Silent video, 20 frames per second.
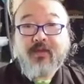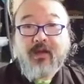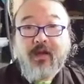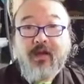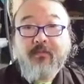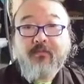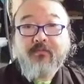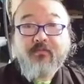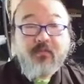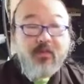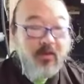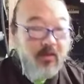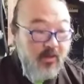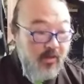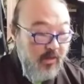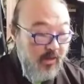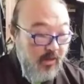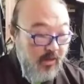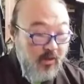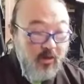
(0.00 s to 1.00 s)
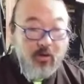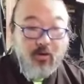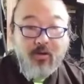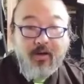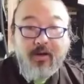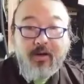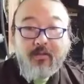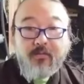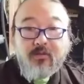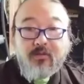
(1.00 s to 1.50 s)
Okay, all
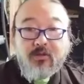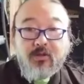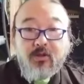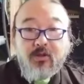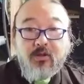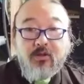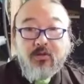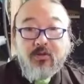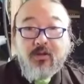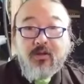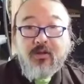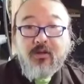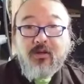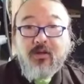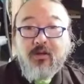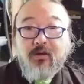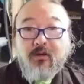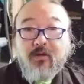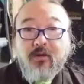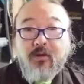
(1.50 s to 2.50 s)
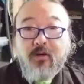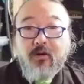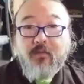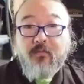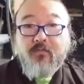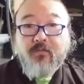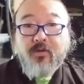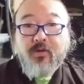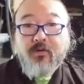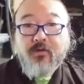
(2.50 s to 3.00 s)
right. So then here you
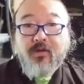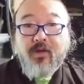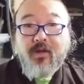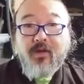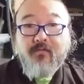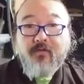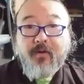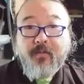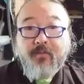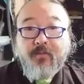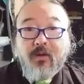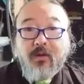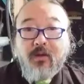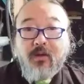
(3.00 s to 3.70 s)
go. There you have it.